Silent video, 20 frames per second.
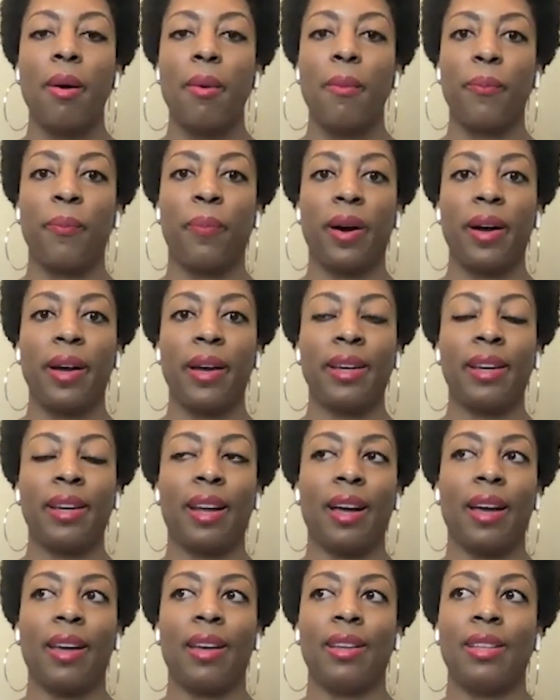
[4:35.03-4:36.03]
but
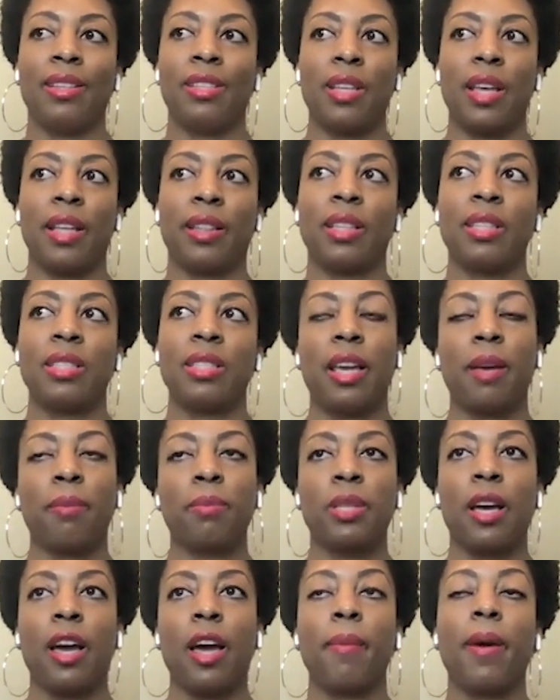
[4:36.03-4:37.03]
is at the same
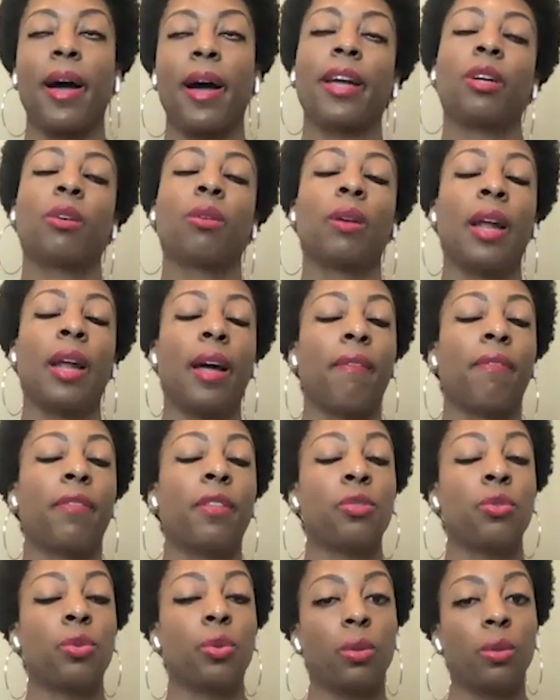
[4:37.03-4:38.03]
time, I don't have
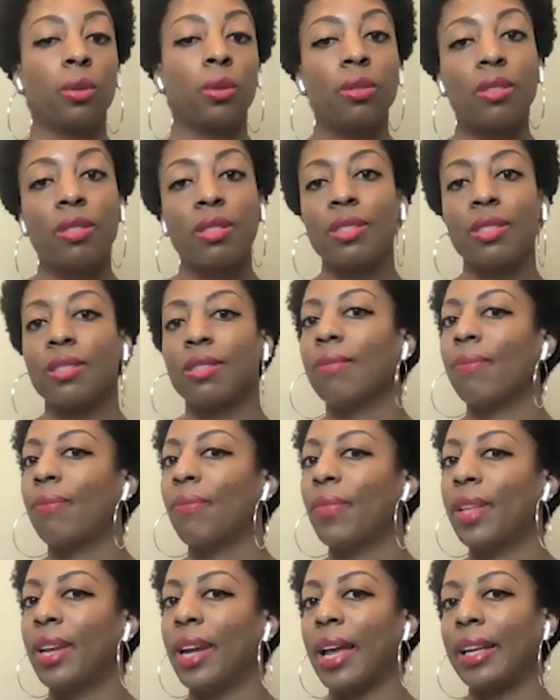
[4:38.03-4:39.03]
the tools
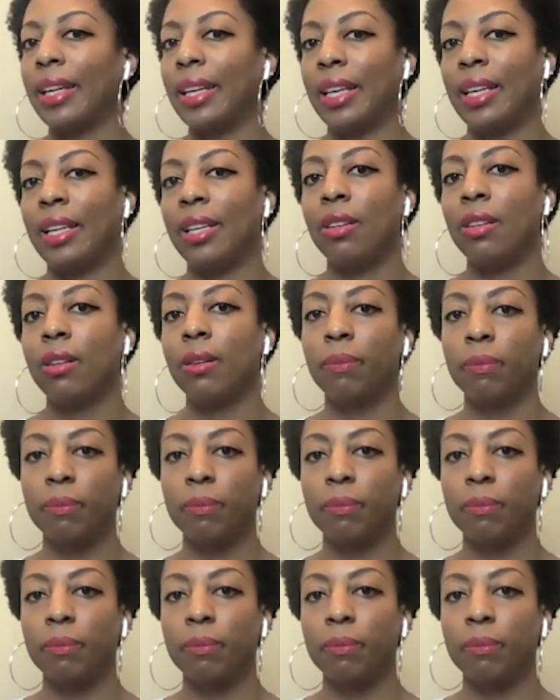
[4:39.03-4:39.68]
that I need.